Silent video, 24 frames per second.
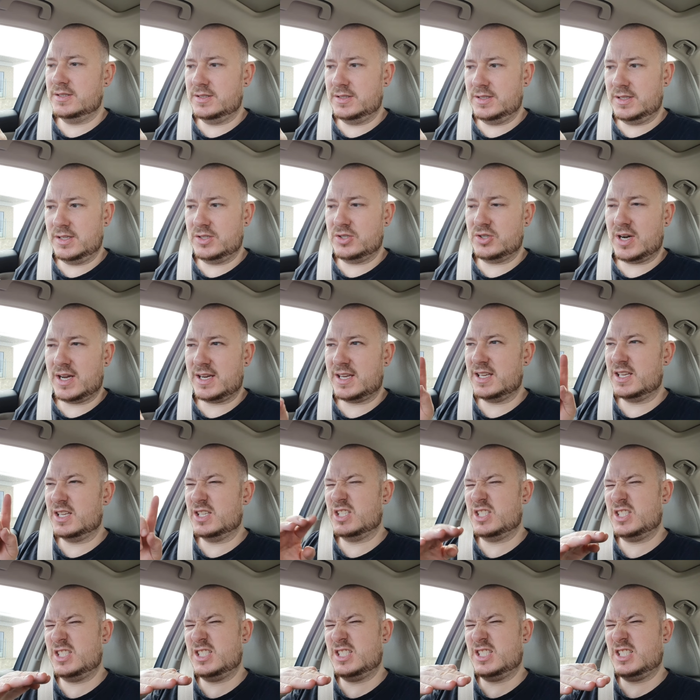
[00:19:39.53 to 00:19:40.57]
the tracking is
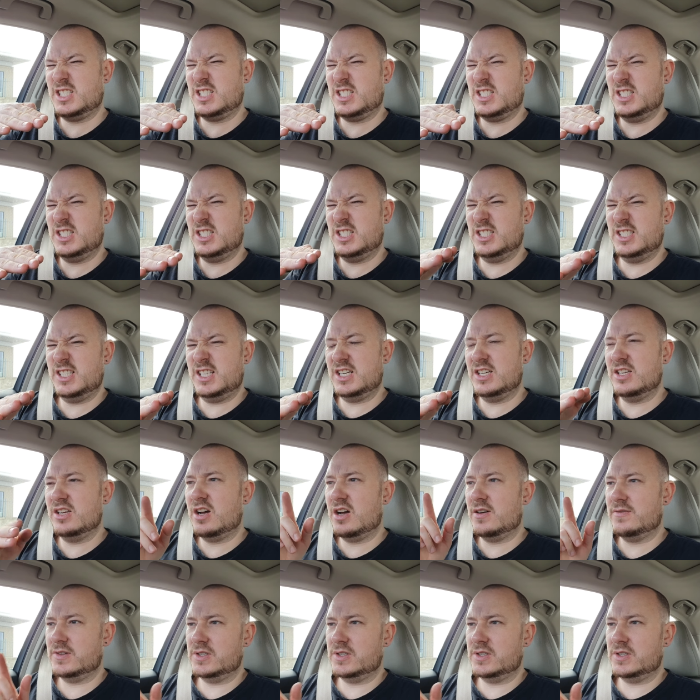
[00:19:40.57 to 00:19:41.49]
slightly off.